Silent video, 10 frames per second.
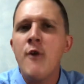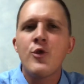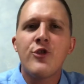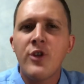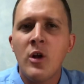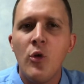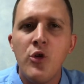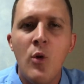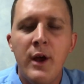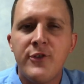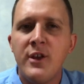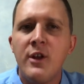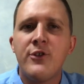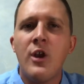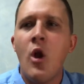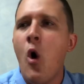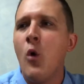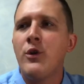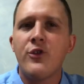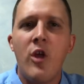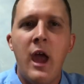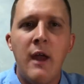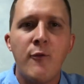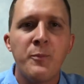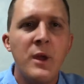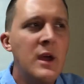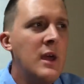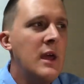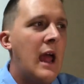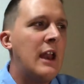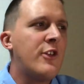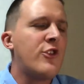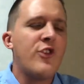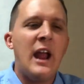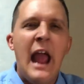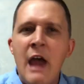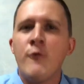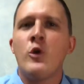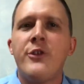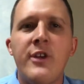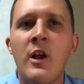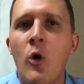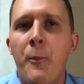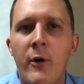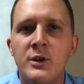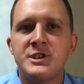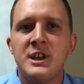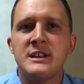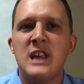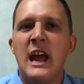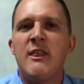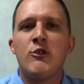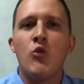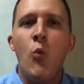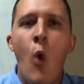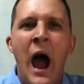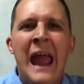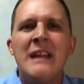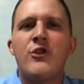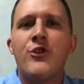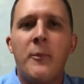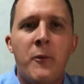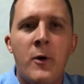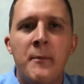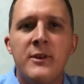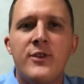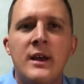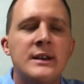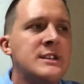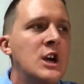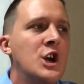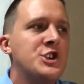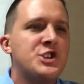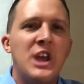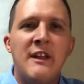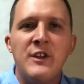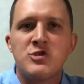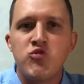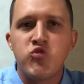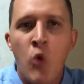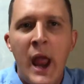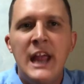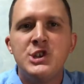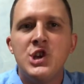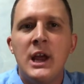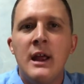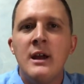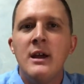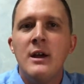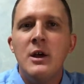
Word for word: every single U.S. citizen owned a slave. And it's just like every single person is like this white supremacist, just like this raging,